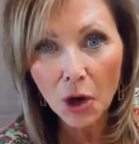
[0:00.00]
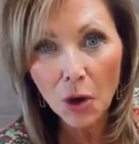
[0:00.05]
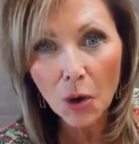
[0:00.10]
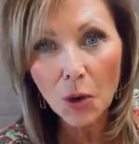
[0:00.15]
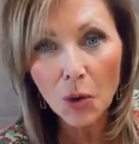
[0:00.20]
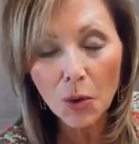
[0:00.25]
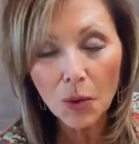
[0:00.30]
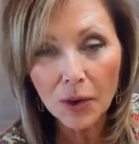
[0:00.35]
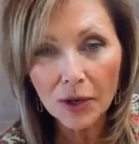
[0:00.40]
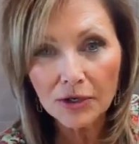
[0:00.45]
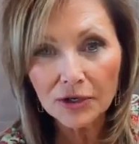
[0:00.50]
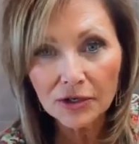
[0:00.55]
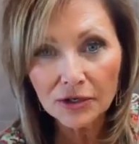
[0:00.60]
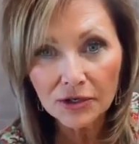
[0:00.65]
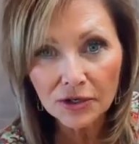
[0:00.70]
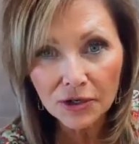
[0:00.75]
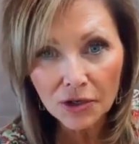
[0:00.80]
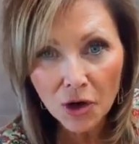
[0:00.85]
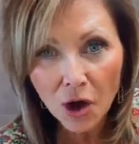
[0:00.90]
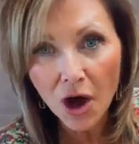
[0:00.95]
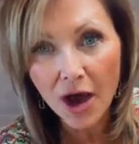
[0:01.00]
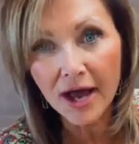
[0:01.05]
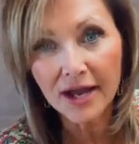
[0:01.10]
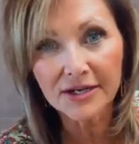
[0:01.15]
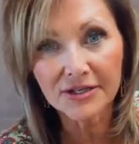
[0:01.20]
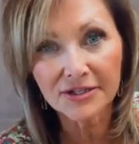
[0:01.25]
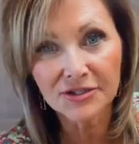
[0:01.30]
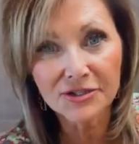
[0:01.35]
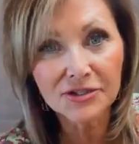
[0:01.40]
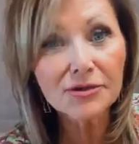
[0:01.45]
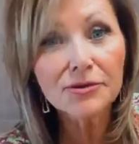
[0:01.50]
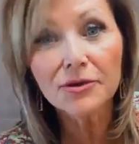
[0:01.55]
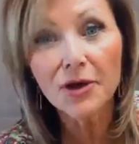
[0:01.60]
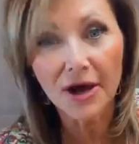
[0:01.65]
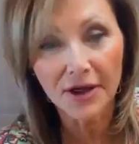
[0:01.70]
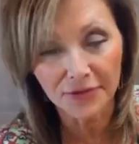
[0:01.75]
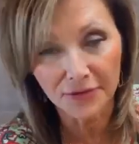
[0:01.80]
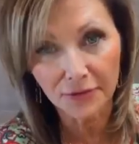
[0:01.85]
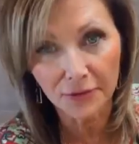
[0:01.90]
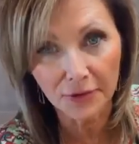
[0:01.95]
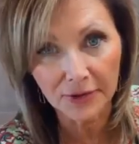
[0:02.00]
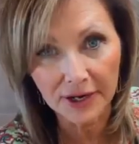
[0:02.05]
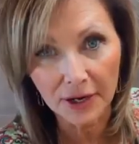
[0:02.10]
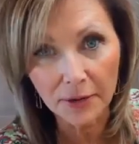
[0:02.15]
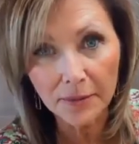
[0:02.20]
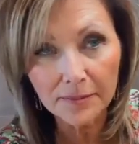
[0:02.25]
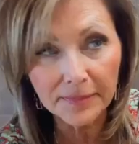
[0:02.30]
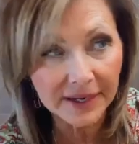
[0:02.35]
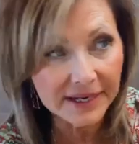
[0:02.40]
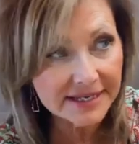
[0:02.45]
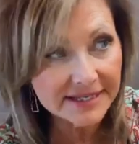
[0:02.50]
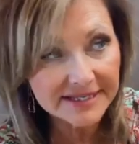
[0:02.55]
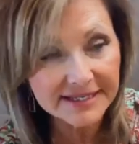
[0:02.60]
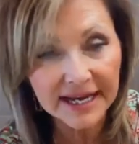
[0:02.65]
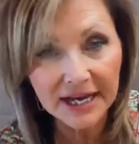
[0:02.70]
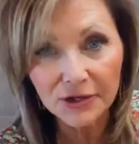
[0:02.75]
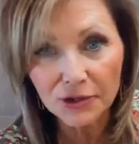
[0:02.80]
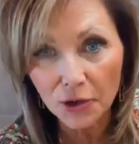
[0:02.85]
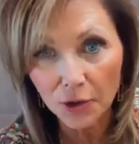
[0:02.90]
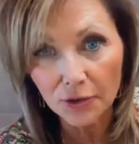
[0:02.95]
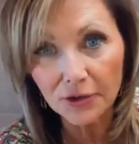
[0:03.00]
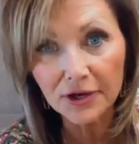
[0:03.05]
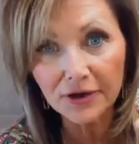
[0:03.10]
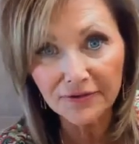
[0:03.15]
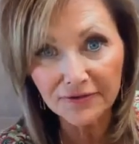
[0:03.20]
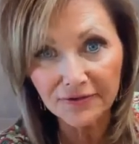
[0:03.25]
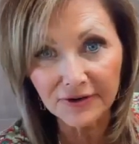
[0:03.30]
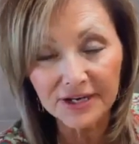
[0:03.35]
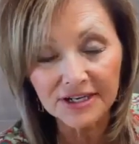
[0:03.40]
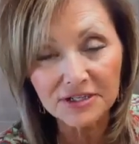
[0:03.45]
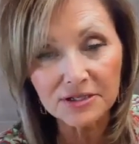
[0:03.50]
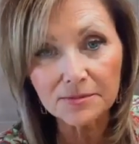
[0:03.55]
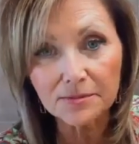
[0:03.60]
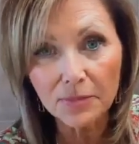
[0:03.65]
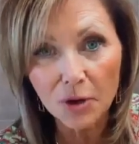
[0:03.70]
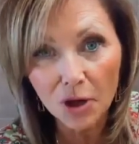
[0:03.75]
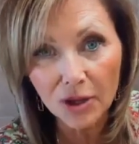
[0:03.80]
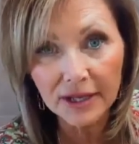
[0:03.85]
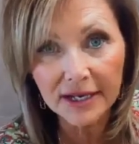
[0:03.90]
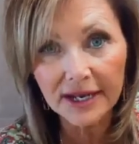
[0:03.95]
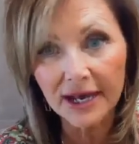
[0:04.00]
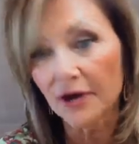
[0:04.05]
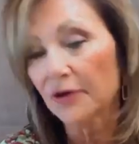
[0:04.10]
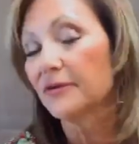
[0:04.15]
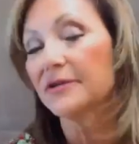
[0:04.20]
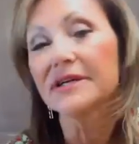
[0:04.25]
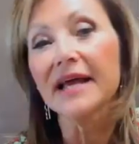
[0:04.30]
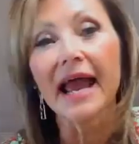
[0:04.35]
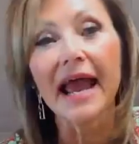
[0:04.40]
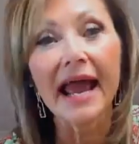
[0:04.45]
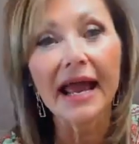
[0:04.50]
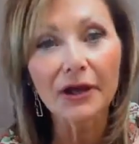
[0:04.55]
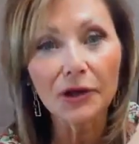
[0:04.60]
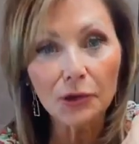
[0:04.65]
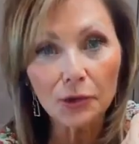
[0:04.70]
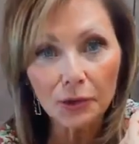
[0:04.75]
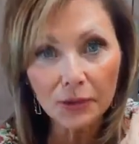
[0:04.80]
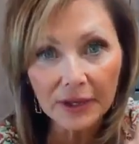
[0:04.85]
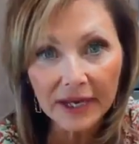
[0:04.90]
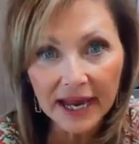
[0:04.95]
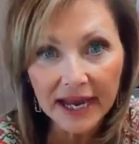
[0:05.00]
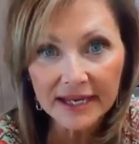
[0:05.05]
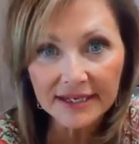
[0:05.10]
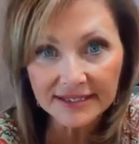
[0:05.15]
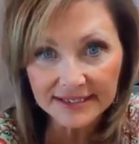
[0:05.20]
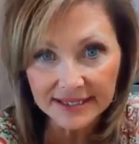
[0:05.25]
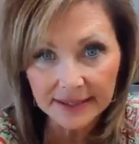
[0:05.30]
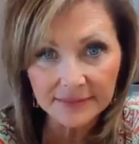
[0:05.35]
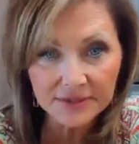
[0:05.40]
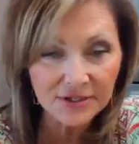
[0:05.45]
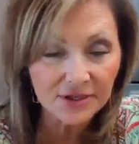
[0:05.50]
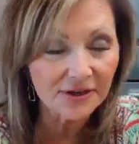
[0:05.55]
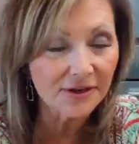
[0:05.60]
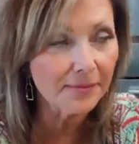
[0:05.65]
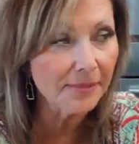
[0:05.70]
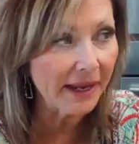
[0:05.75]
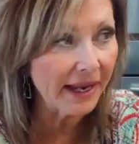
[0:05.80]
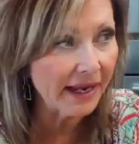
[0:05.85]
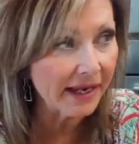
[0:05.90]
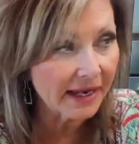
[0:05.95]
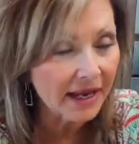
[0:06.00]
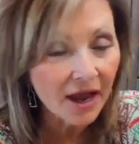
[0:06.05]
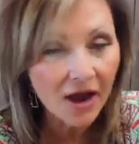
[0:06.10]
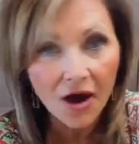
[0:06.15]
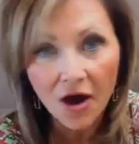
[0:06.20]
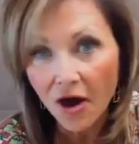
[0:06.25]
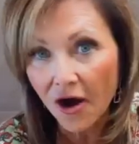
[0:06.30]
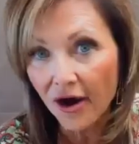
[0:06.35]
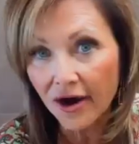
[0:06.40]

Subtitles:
do not throw it out, but instead go to your fridge, pull it out, and create some sort of bake.